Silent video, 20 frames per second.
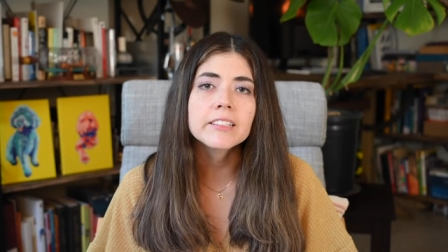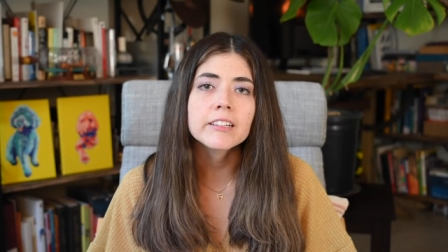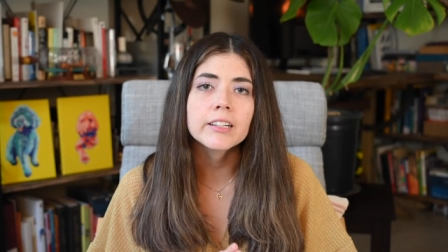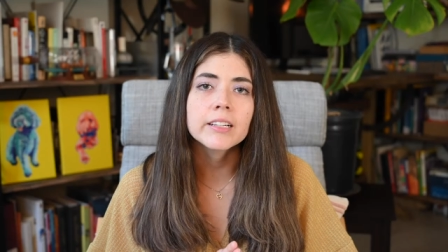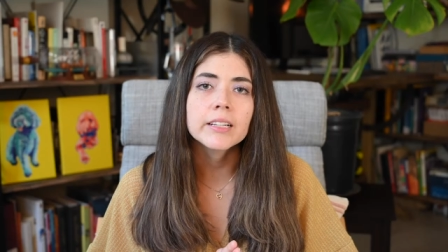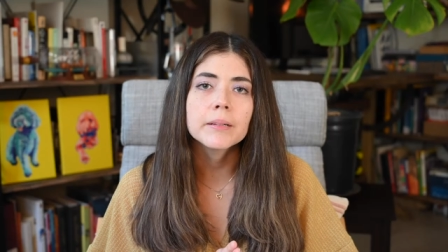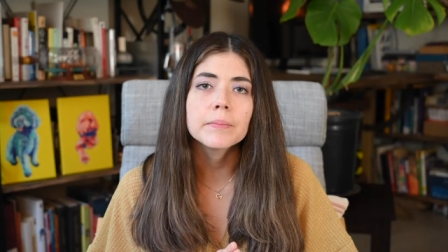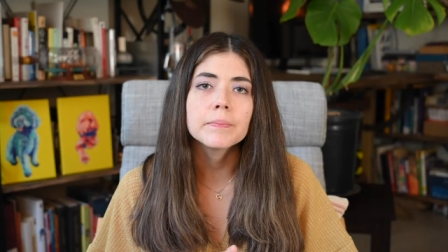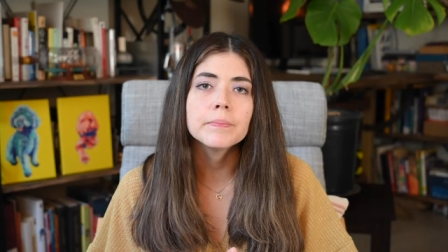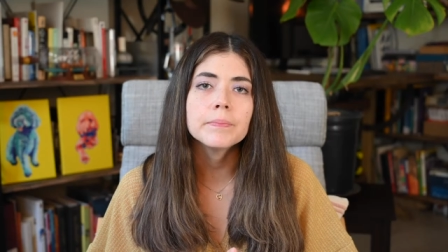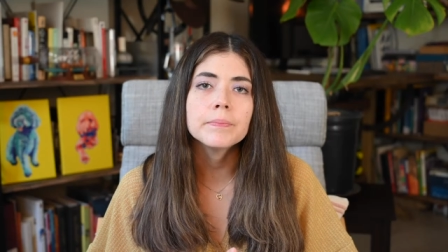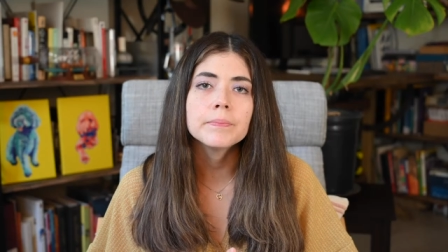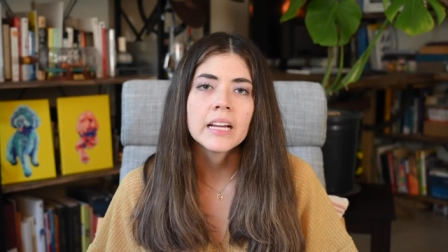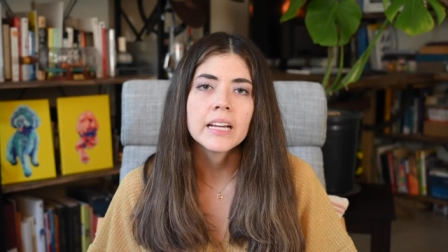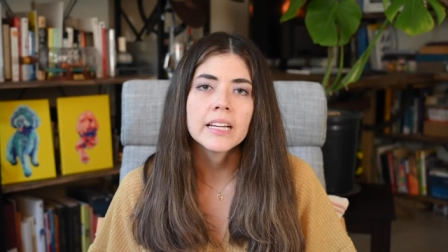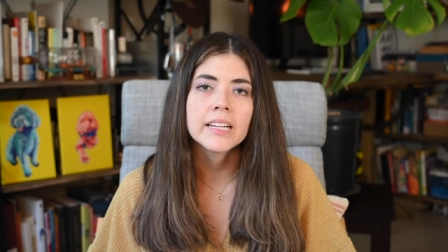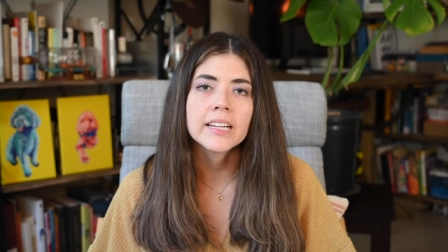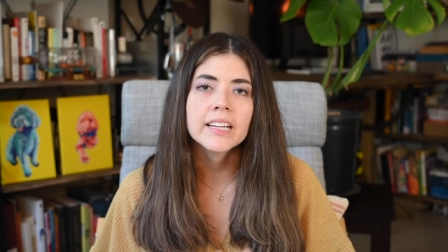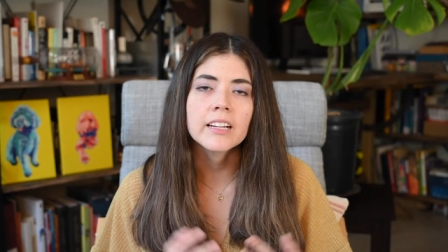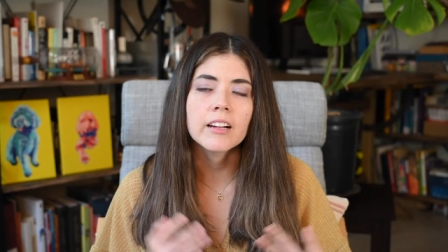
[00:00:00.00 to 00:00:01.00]
cream,
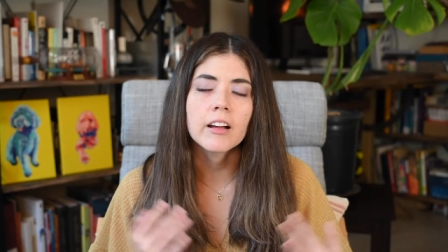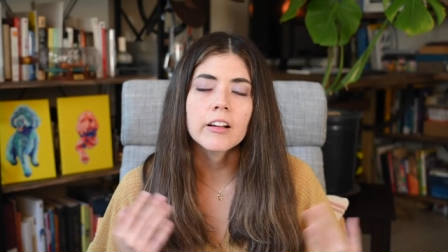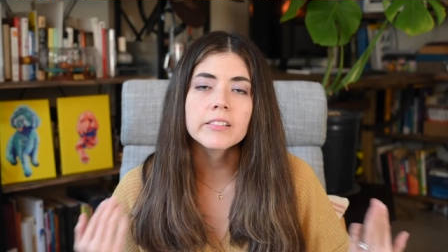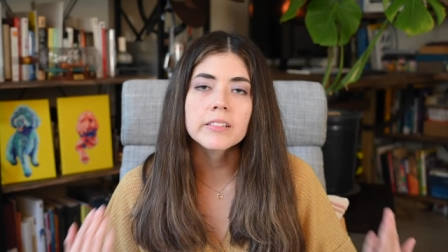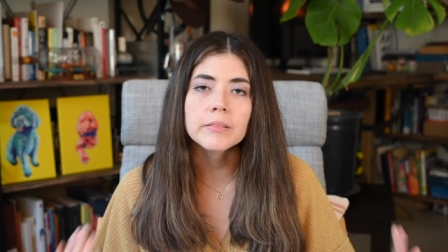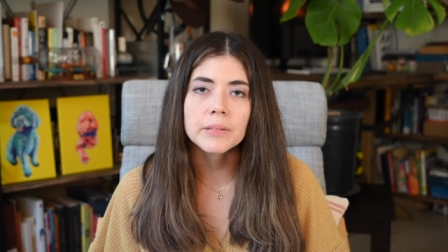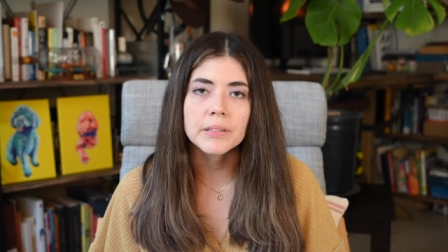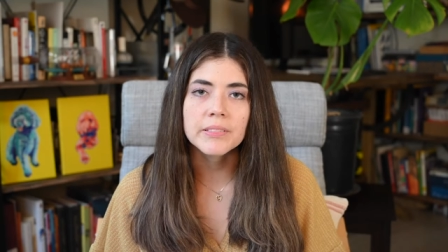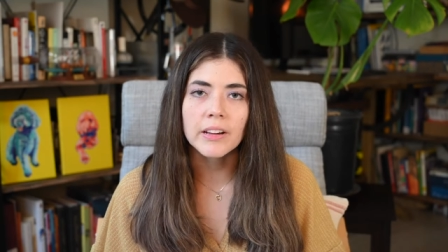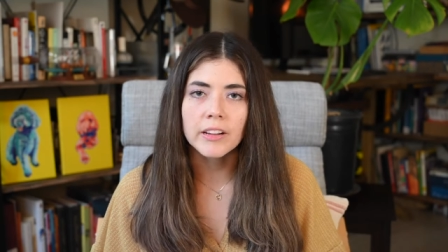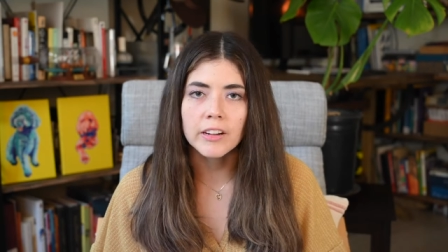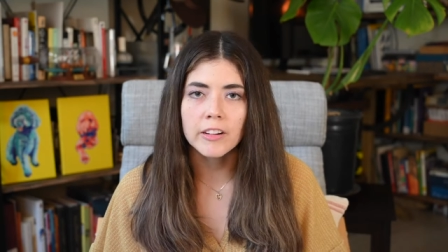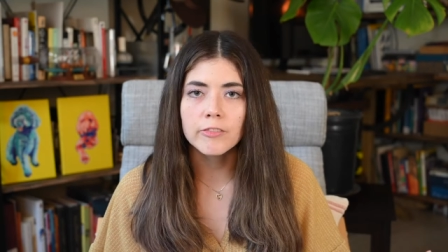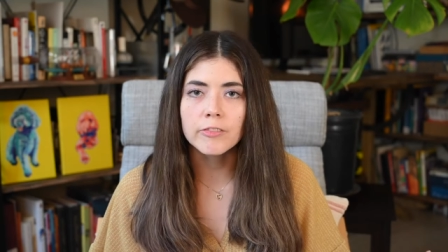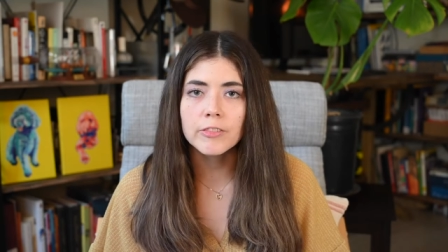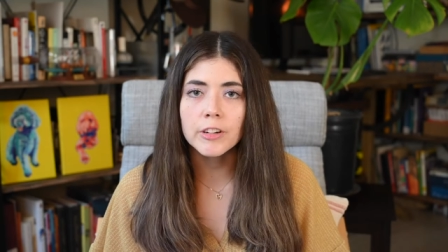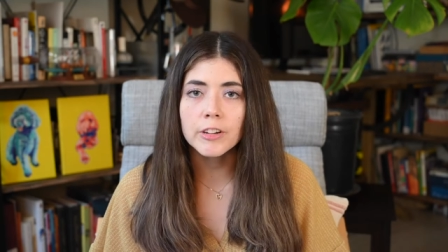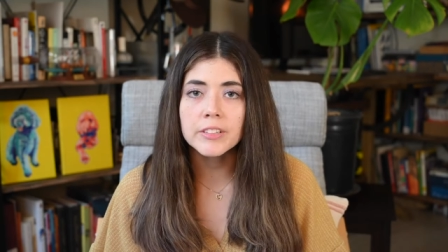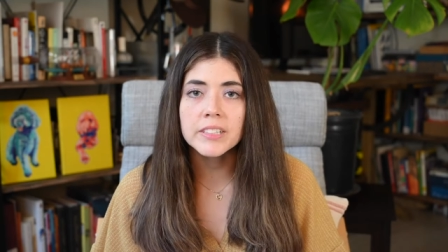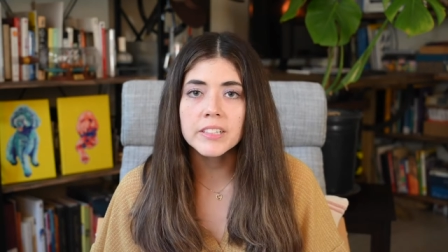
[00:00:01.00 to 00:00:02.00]
and it can also be found in
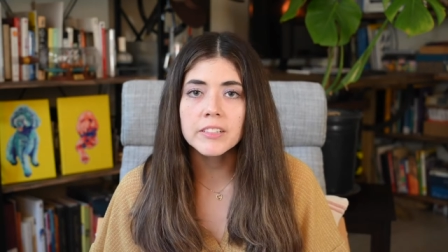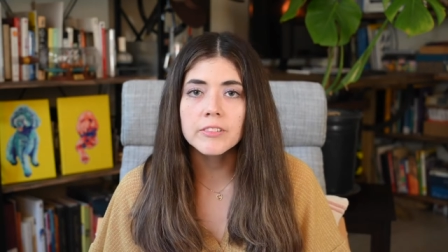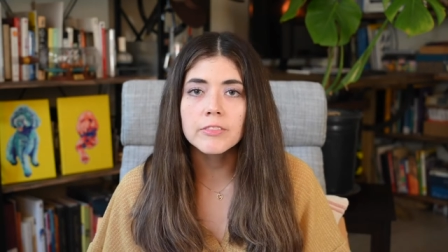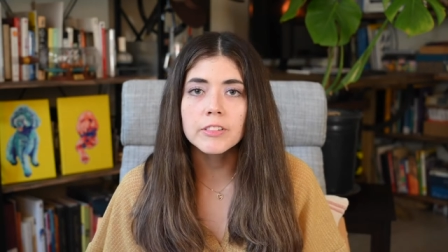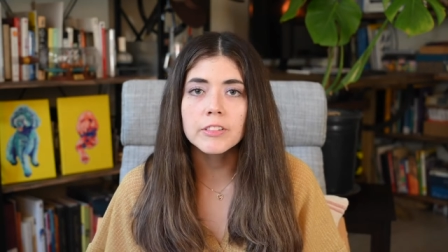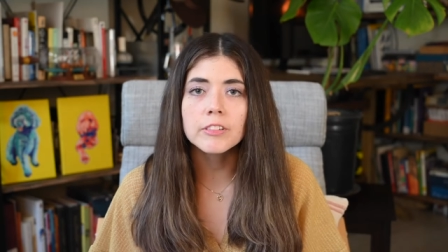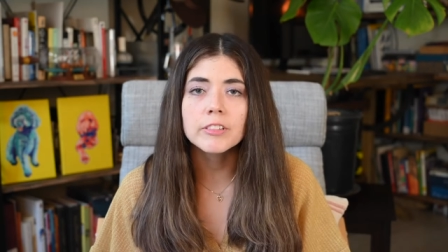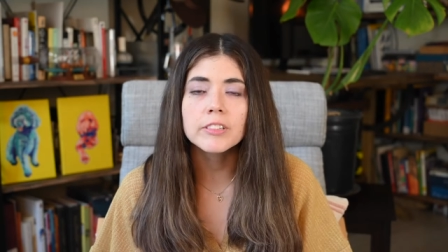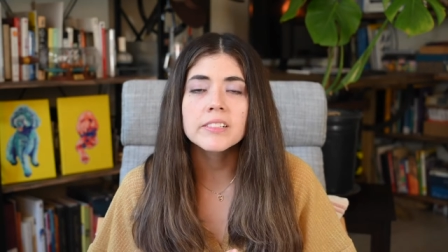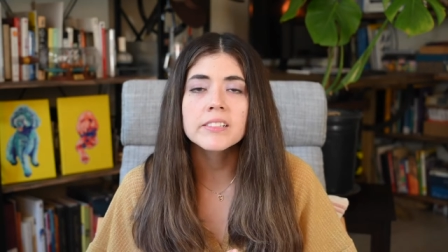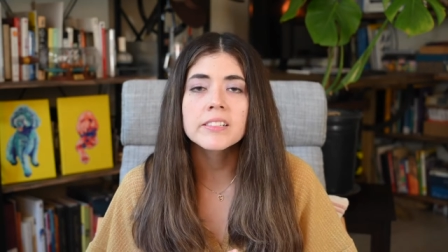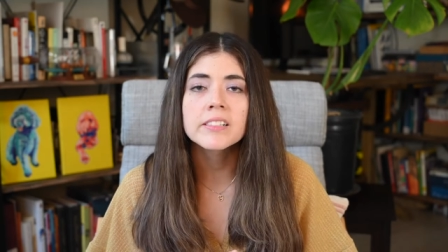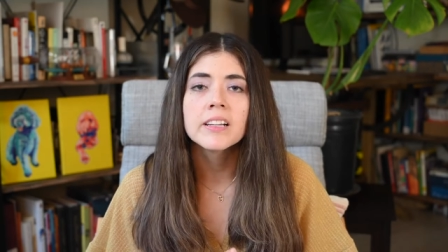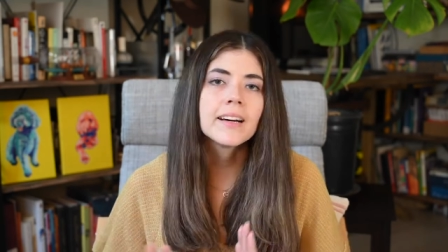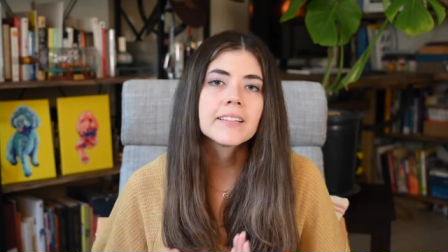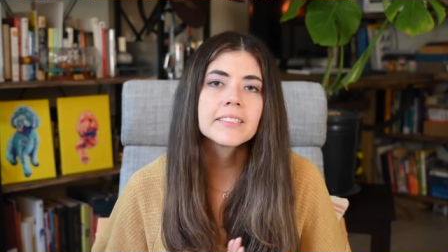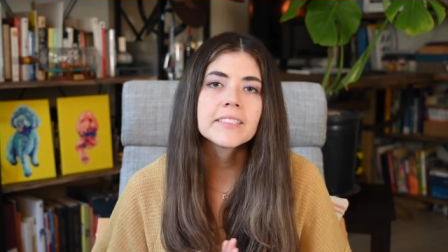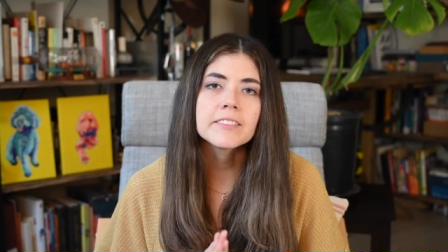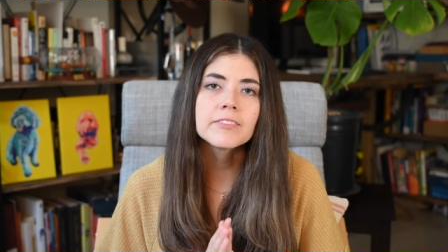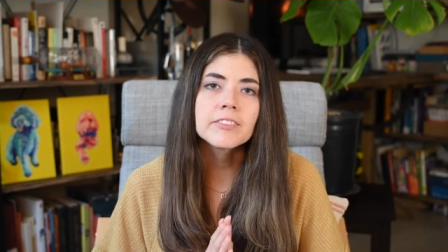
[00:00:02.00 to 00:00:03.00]
frozen foods.
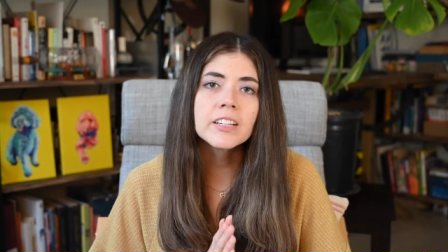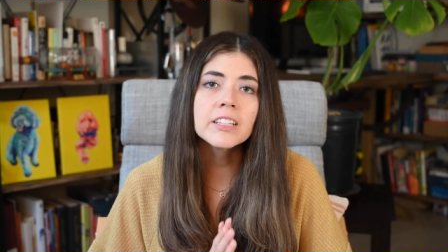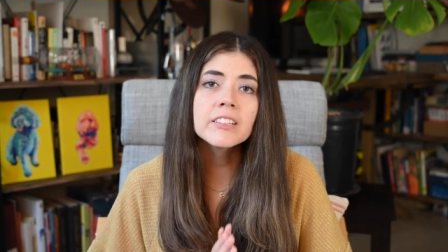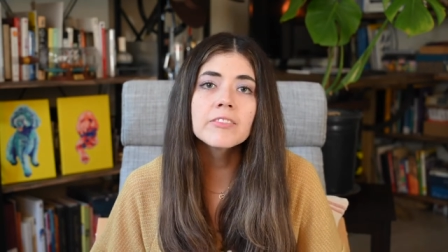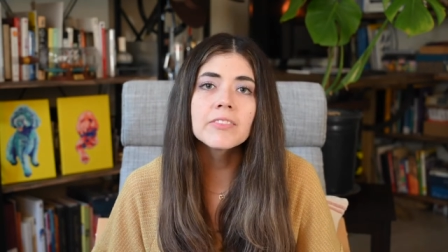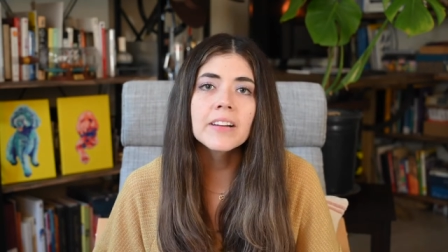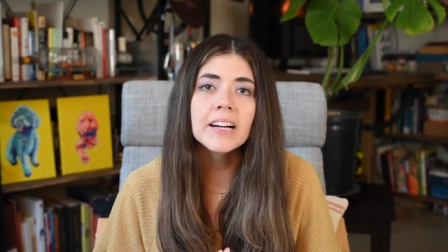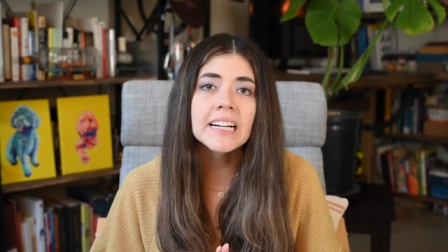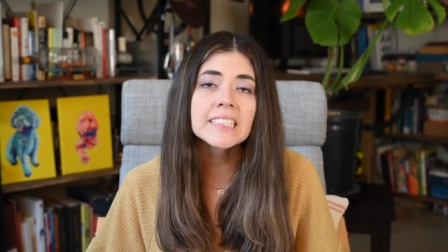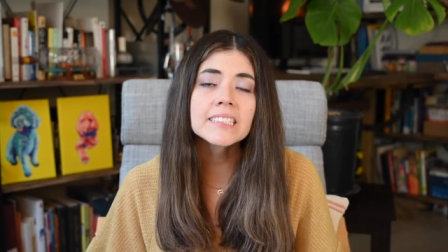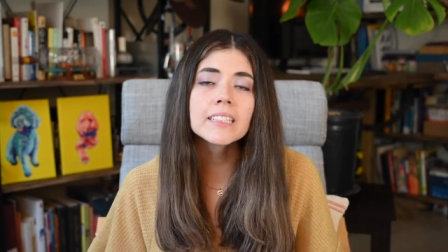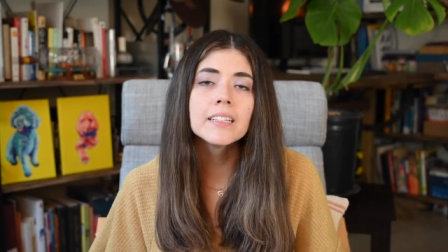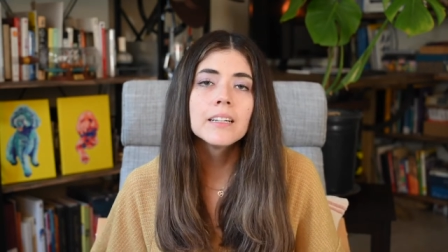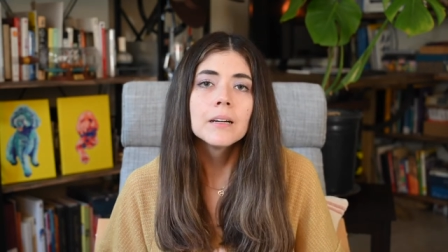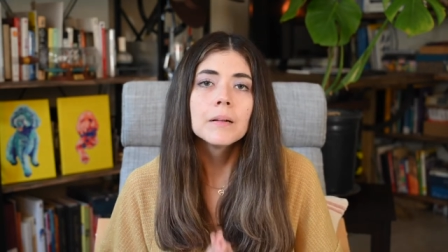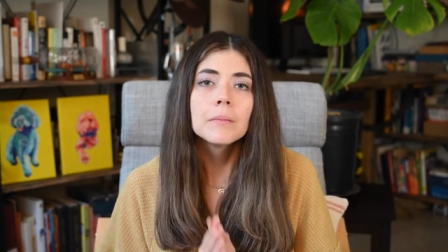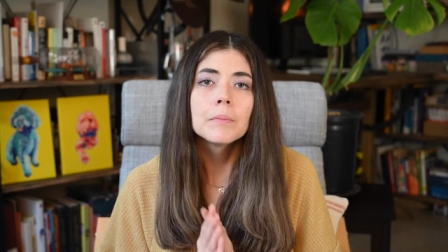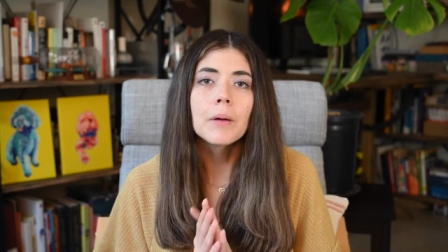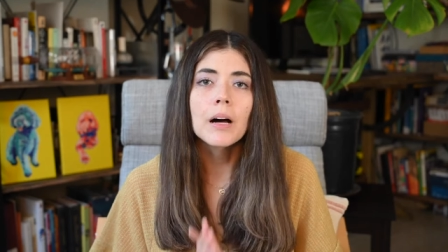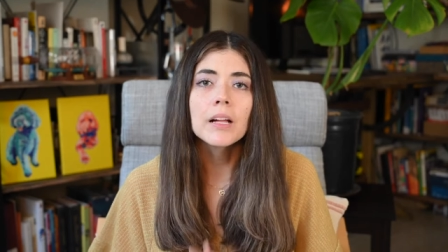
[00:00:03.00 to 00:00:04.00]
As a fun fact,
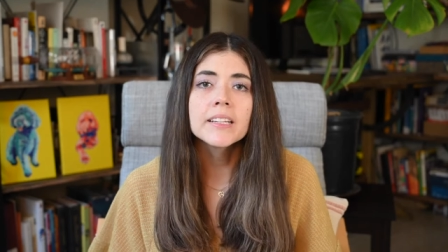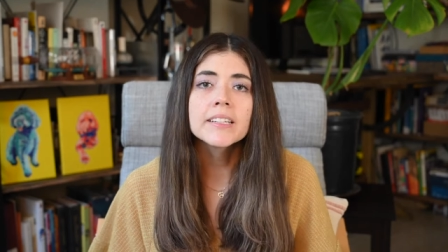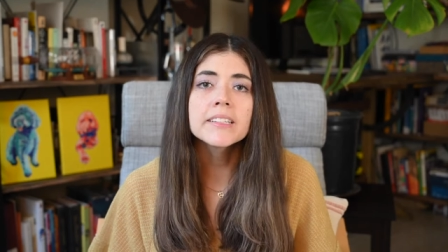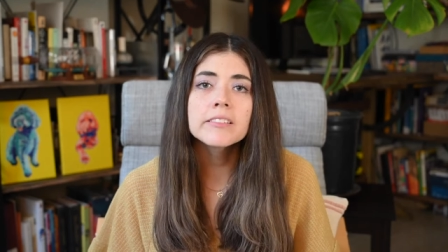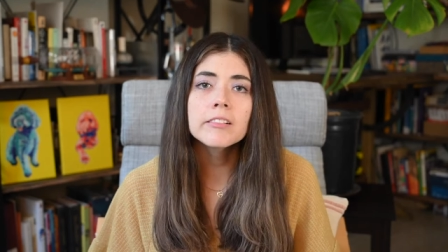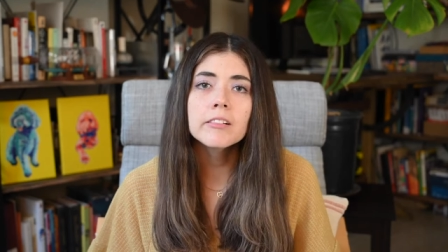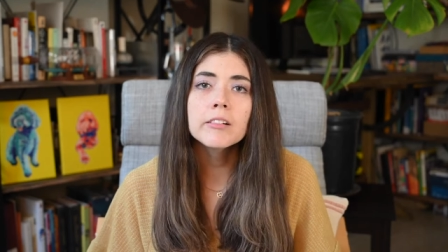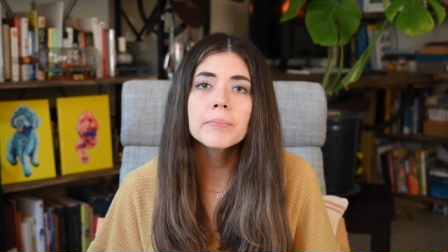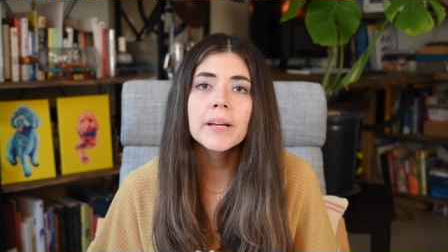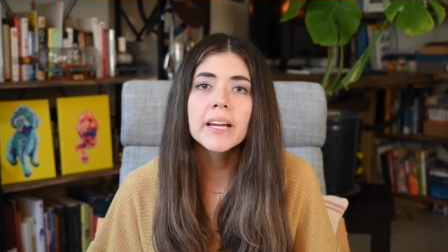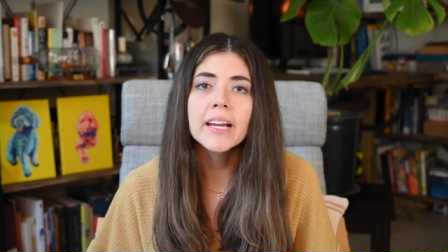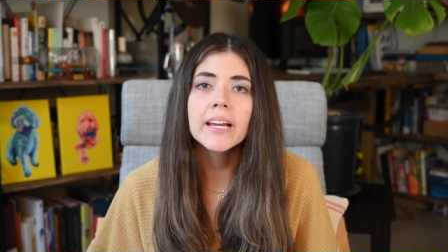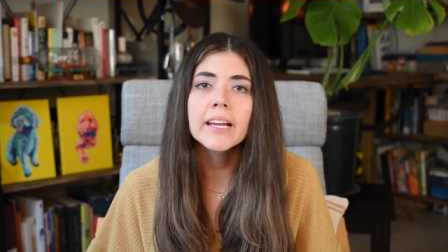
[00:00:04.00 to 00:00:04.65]
polysorbate